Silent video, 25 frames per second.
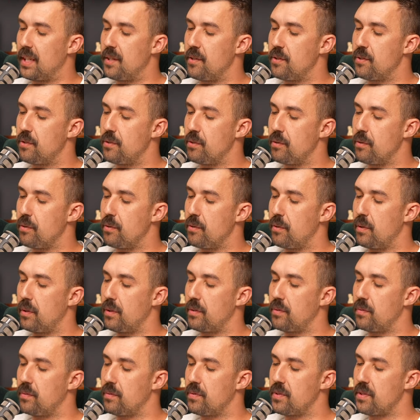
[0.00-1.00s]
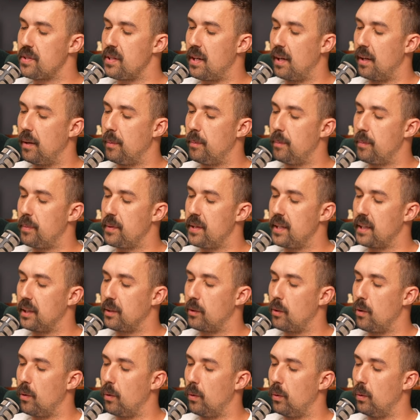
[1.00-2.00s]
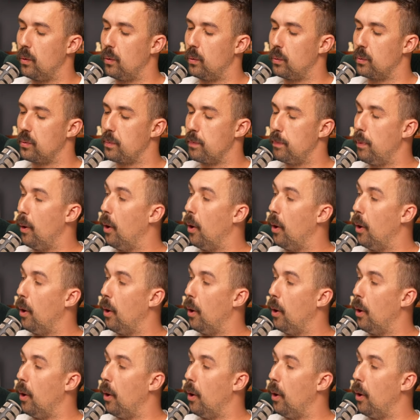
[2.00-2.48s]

into something called